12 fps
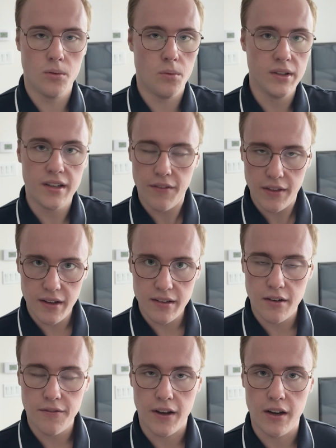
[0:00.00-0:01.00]
Once everything's
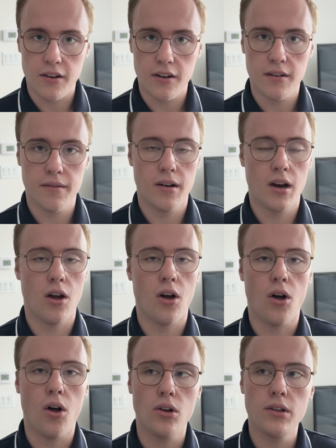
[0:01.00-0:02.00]
configured,
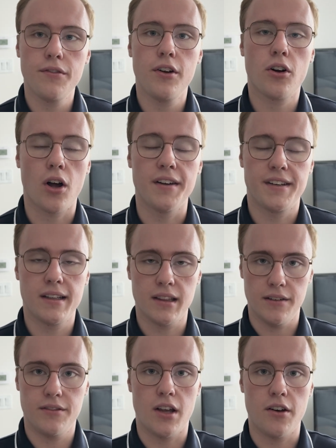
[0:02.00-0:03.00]
all of your content
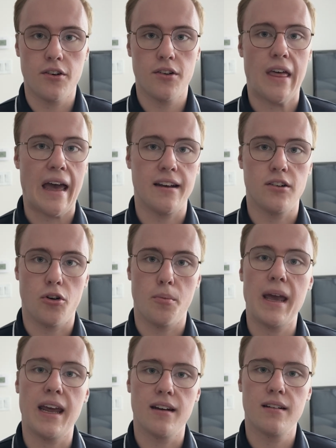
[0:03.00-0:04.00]
lives under that
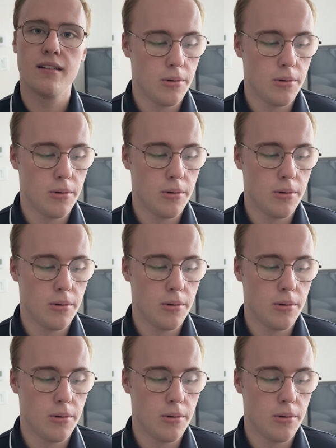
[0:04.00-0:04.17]
domain.